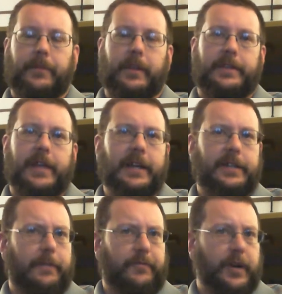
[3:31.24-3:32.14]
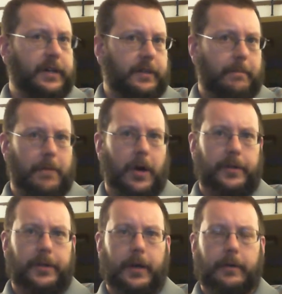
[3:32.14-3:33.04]
Taste up front is a
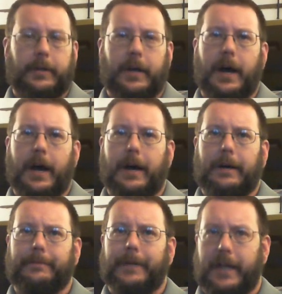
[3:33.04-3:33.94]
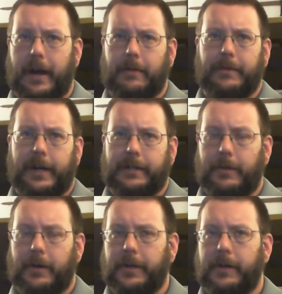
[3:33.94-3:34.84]
malt note, a caramelized
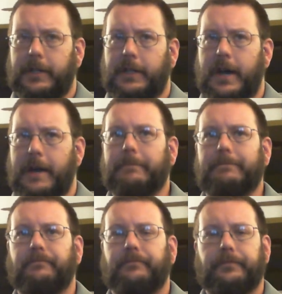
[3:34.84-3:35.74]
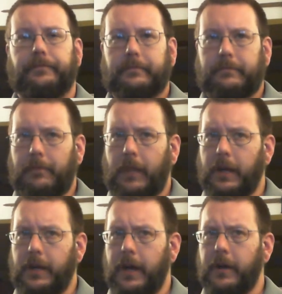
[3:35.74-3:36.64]
malt note at that.
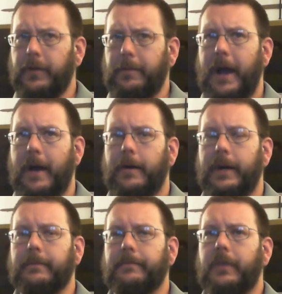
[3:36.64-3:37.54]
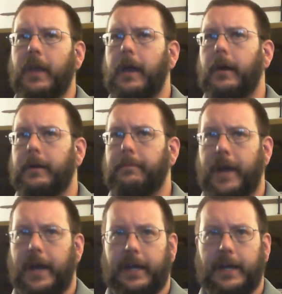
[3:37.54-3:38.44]
Not overpowering, and on the
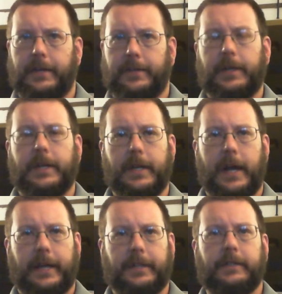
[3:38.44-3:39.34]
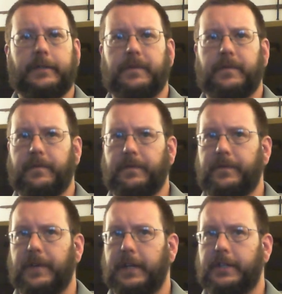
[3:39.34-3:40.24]
back end is a nice
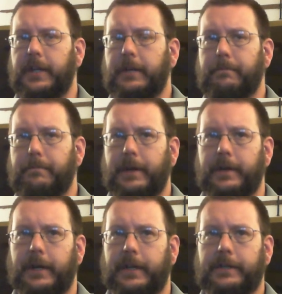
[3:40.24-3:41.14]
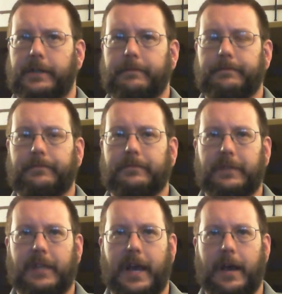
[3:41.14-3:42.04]
finishing bitterness.
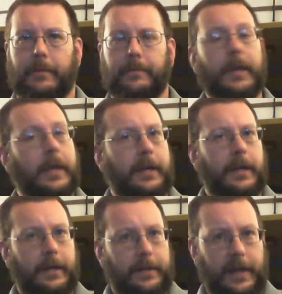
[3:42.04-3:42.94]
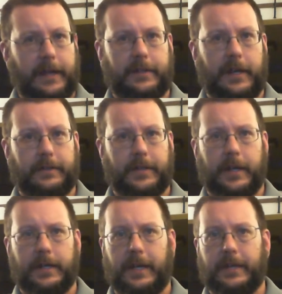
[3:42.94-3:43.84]
Now, that sounds
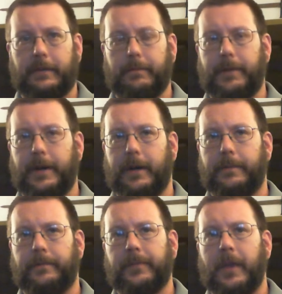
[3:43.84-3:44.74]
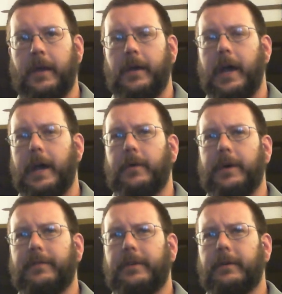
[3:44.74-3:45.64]
like a decent beer.
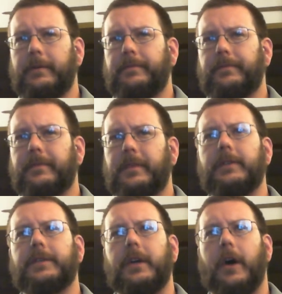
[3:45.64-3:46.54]
However, there's a